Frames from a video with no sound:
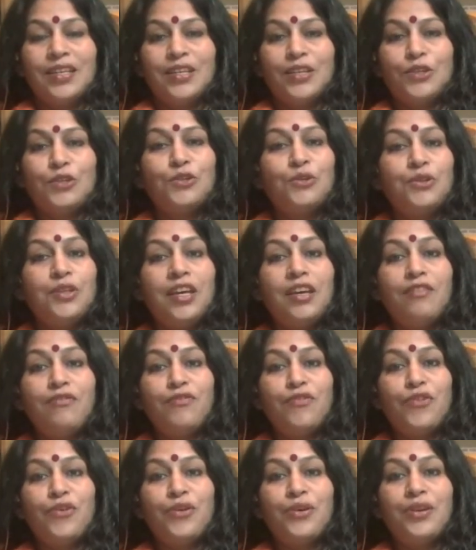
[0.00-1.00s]
So
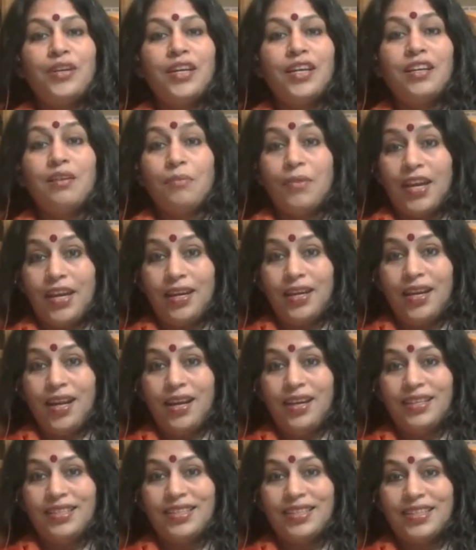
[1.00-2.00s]
therefore, in my
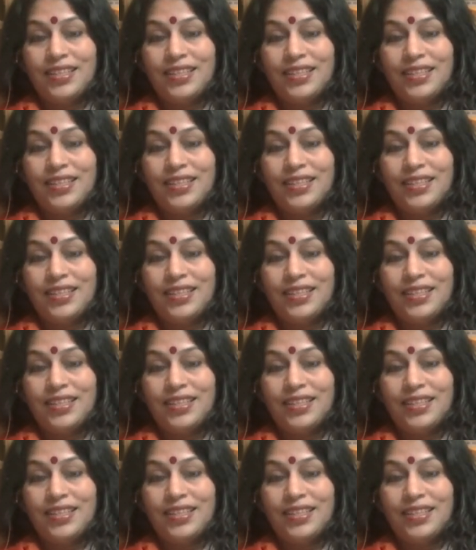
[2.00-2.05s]
class,